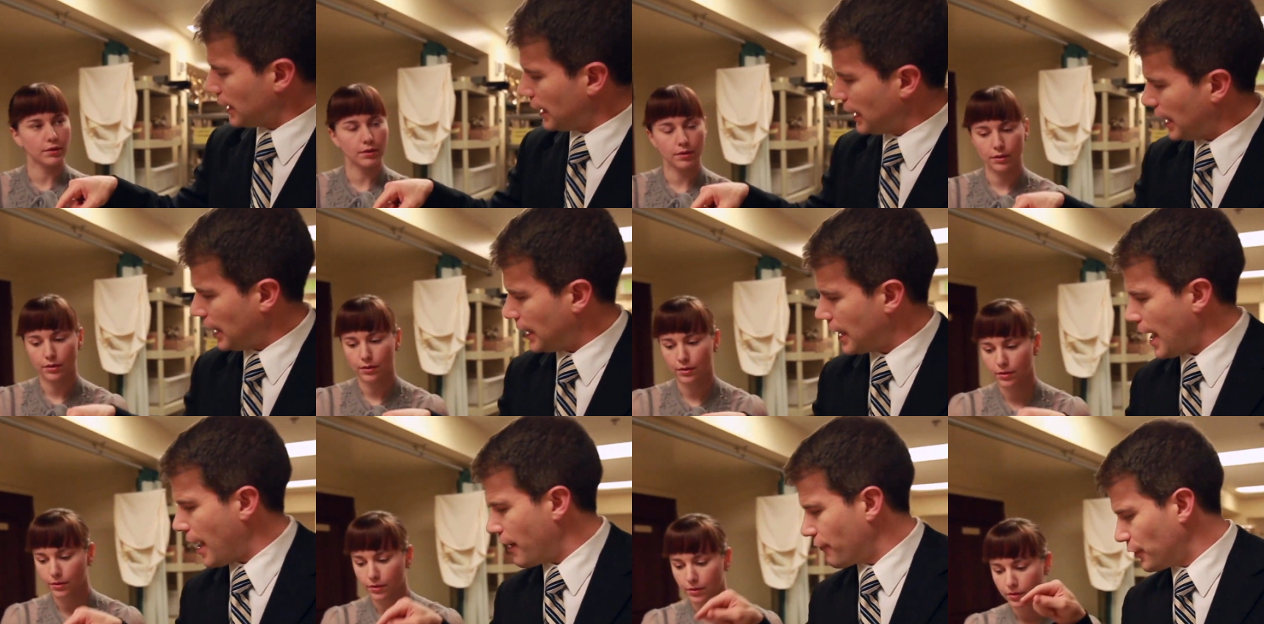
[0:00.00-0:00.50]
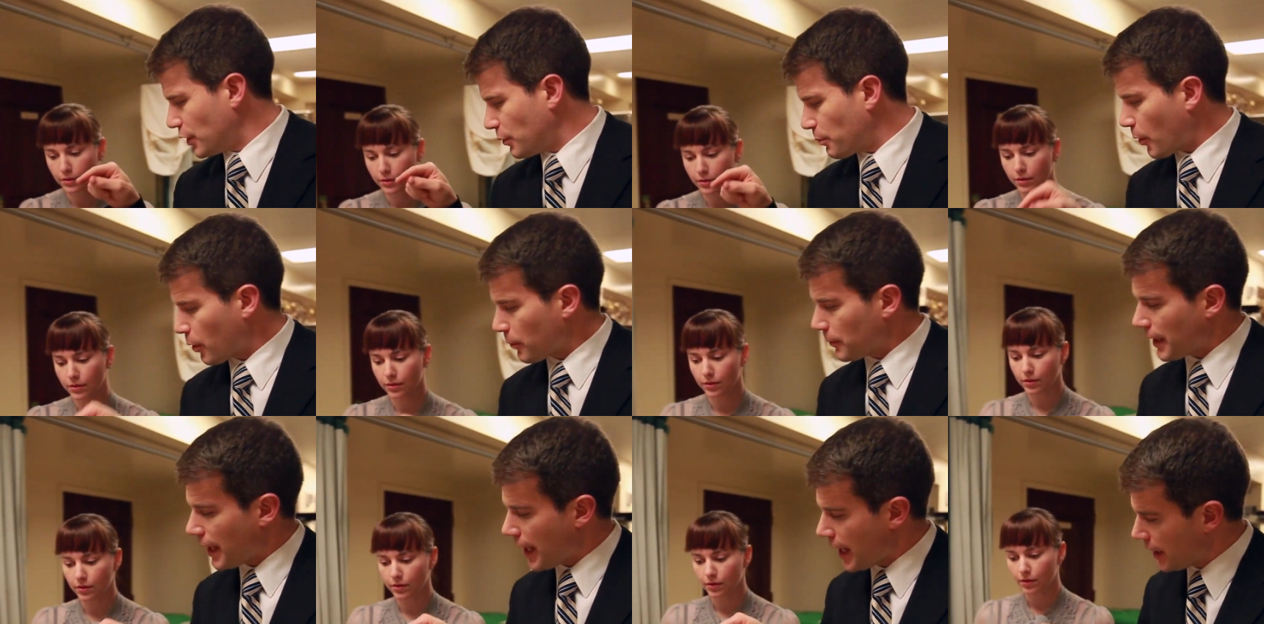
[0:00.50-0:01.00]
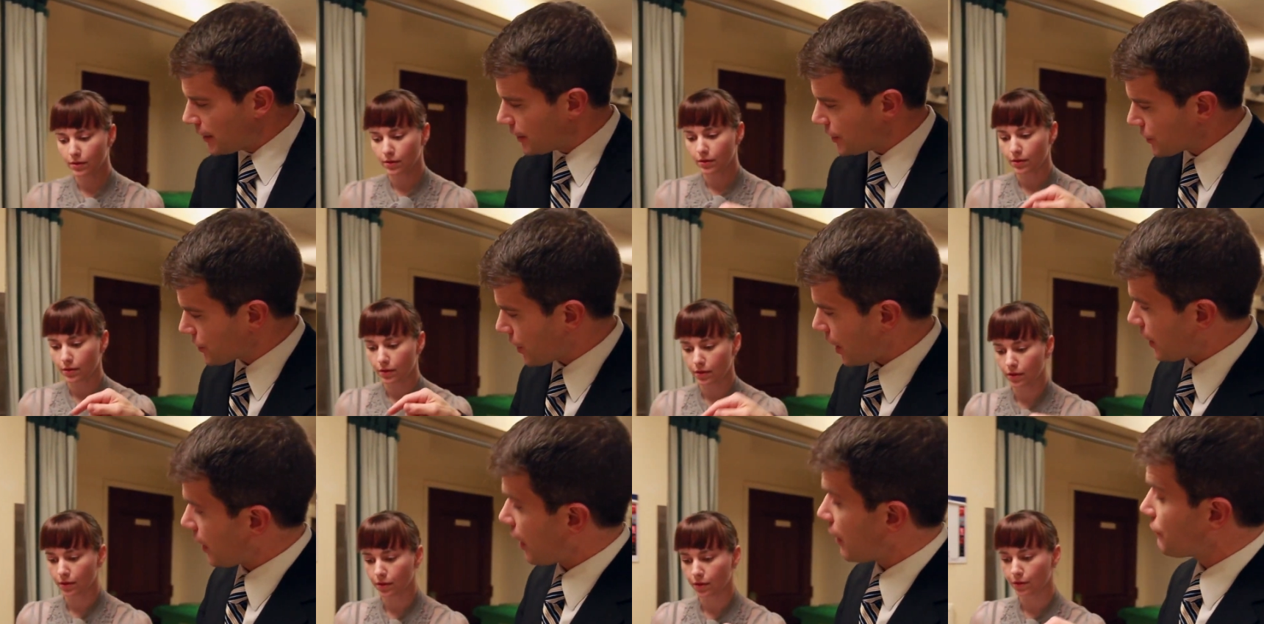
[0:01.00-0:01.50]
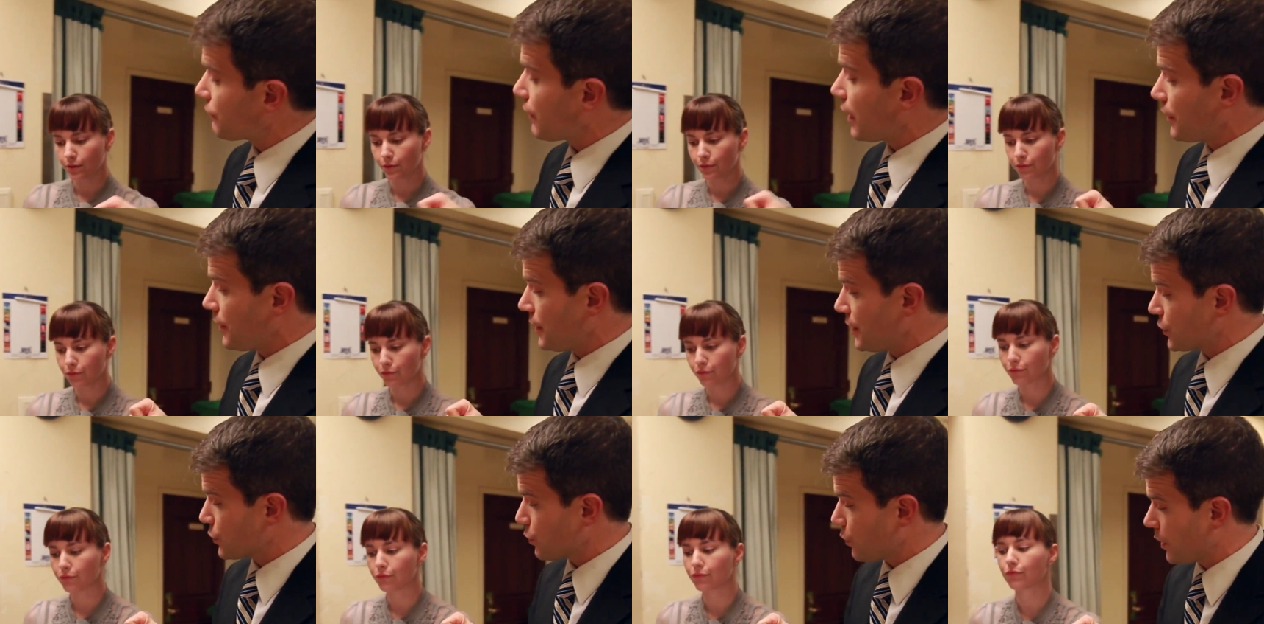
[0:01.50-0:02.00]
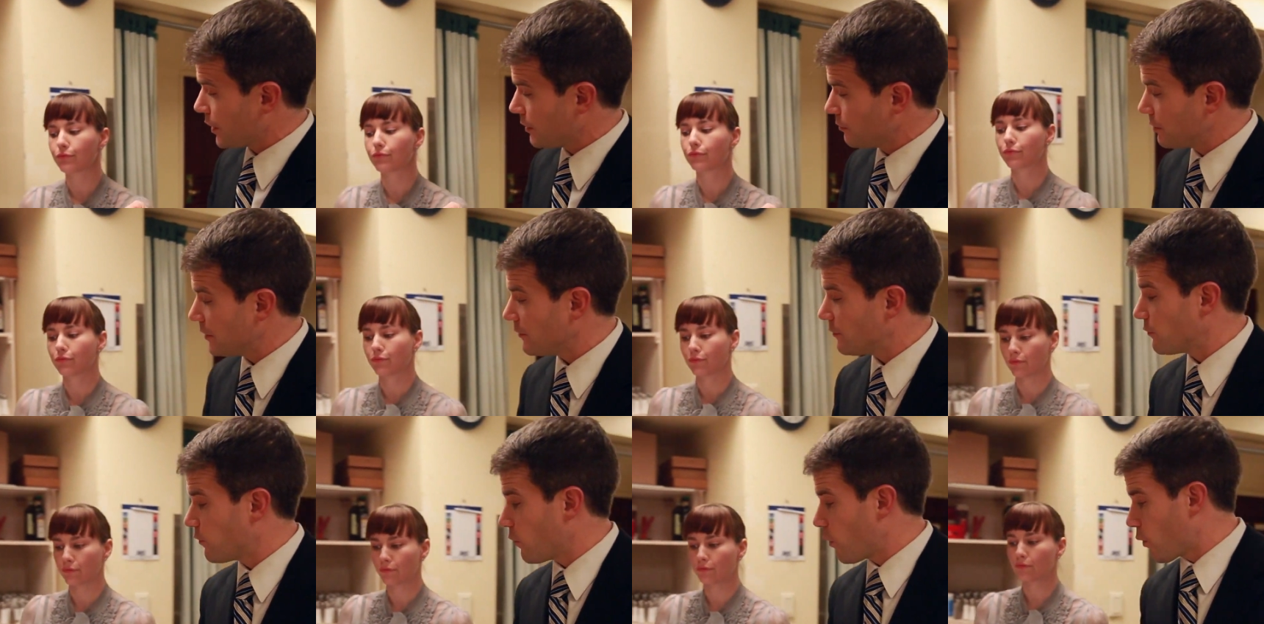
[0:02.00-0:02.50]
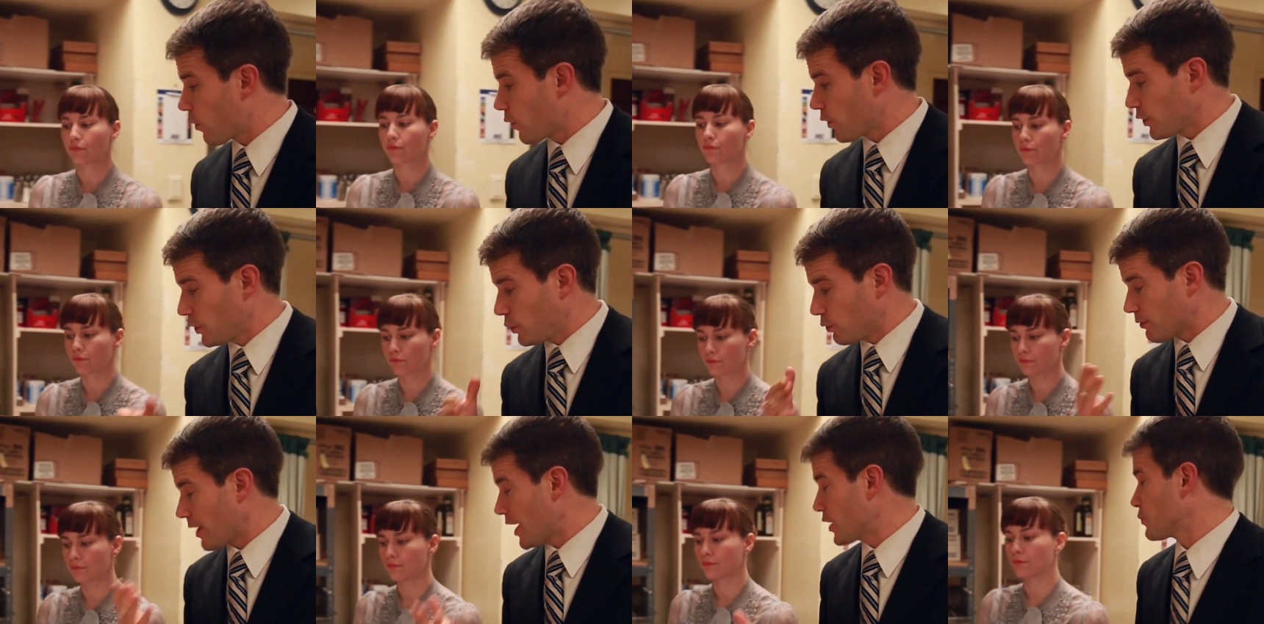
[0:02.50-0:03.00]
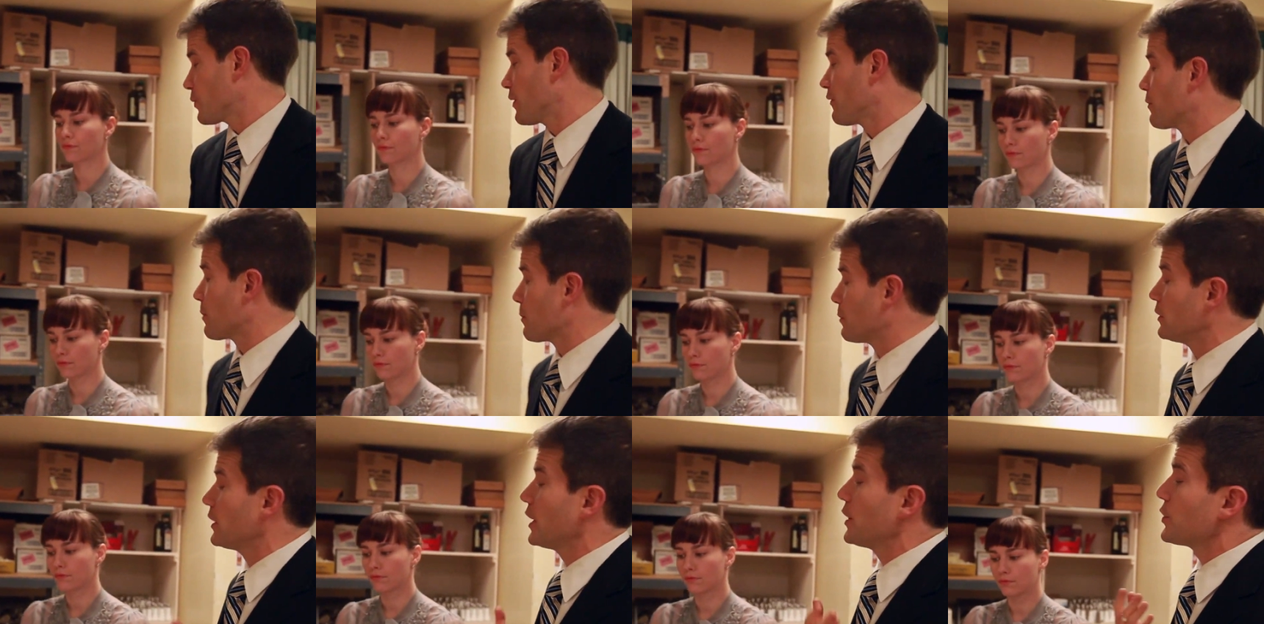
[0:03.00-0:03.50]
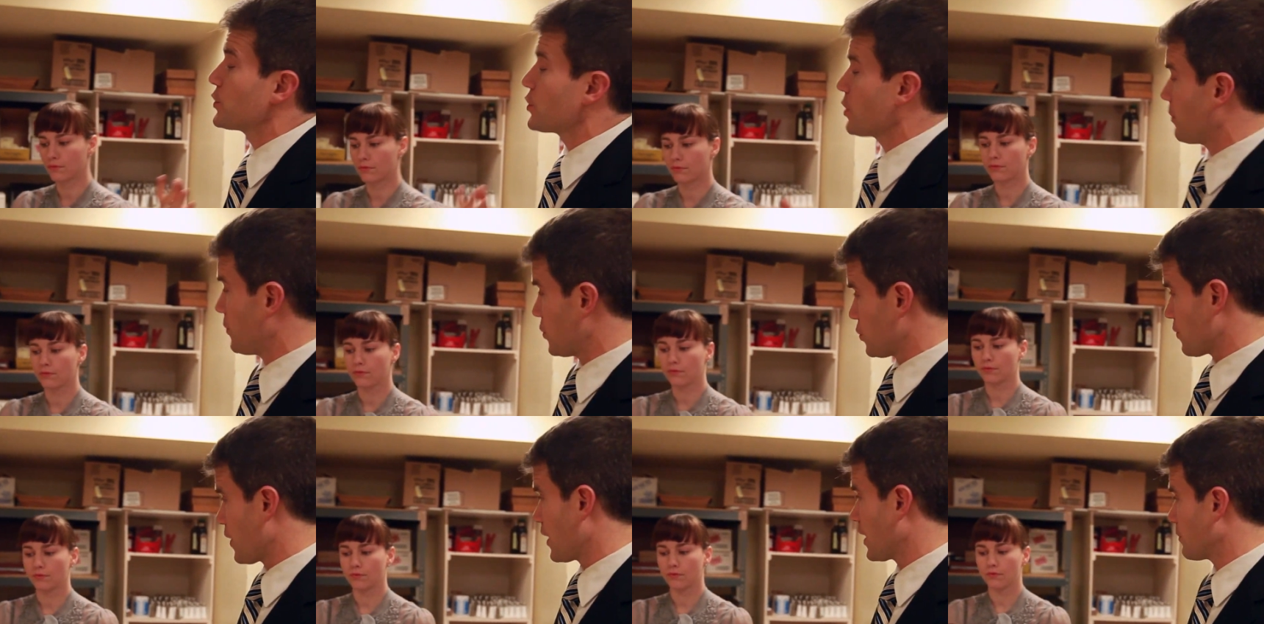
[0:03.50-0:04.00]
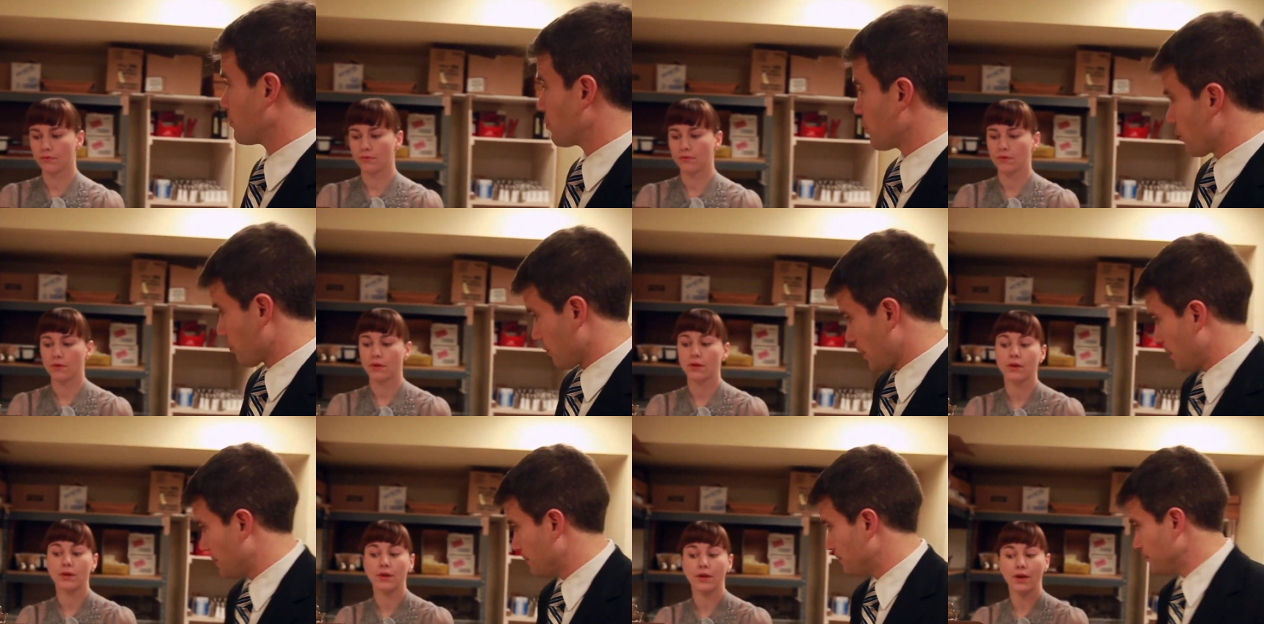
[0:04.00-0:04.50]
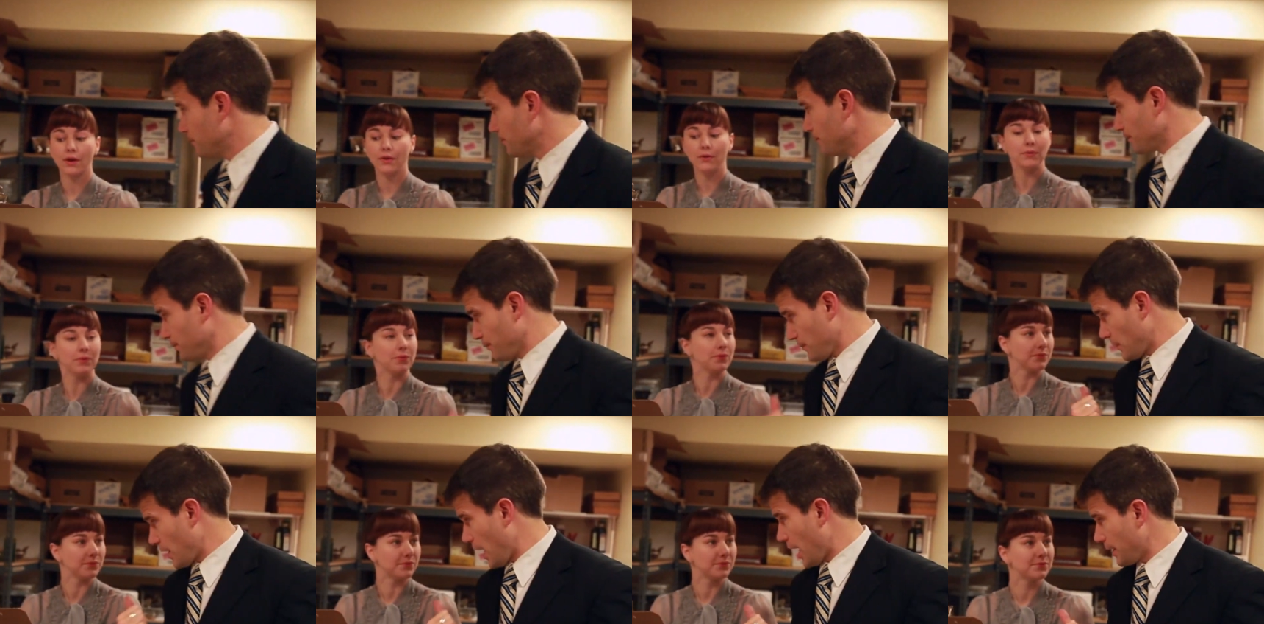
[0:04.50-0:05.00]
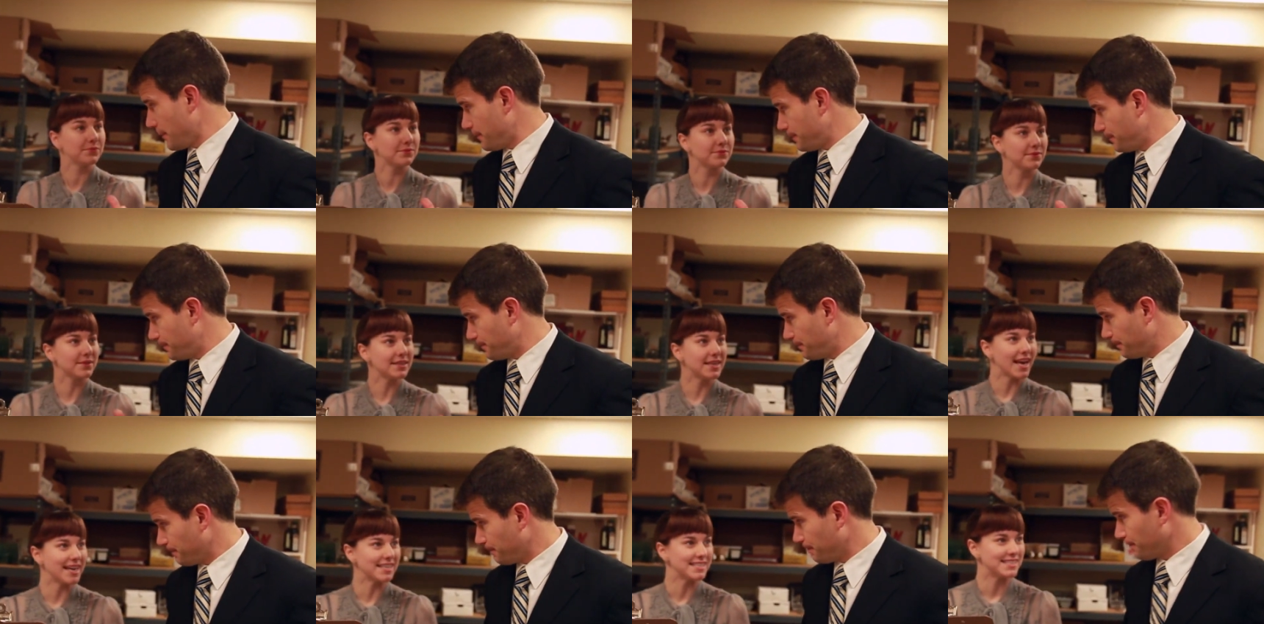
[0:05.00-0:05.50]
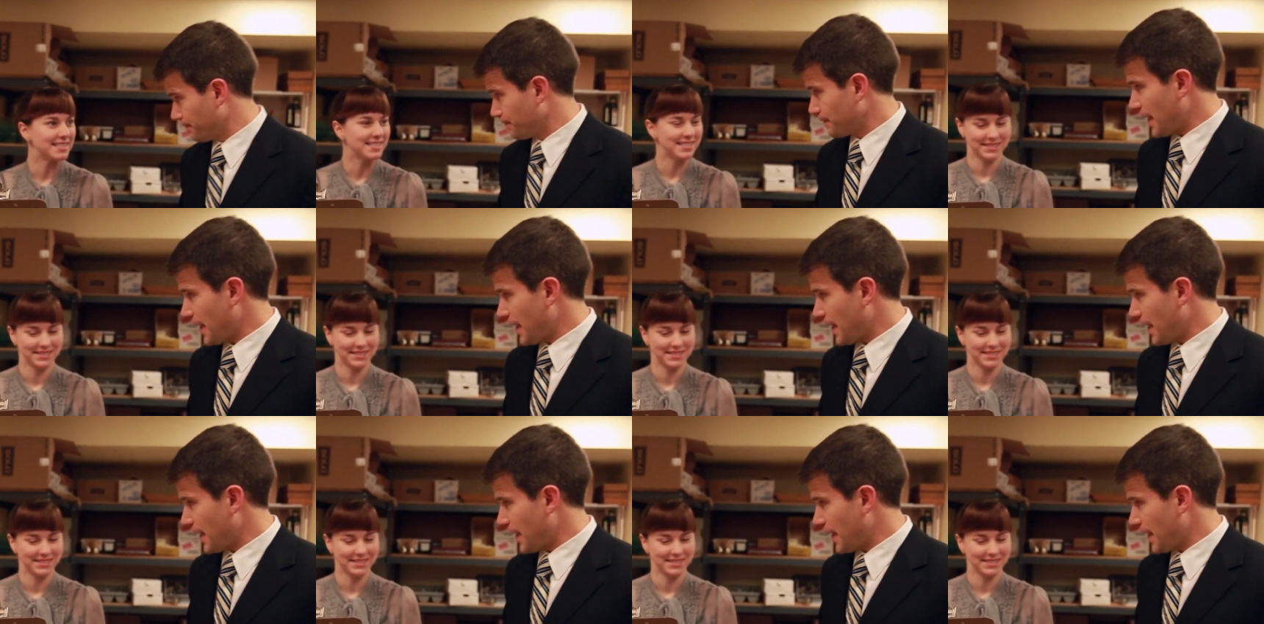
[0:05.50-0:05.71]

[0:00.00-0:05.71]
Speaker 1: gonna need every department head to sign off on this one before you graduate from the leadership and training program. Got it? Yeah.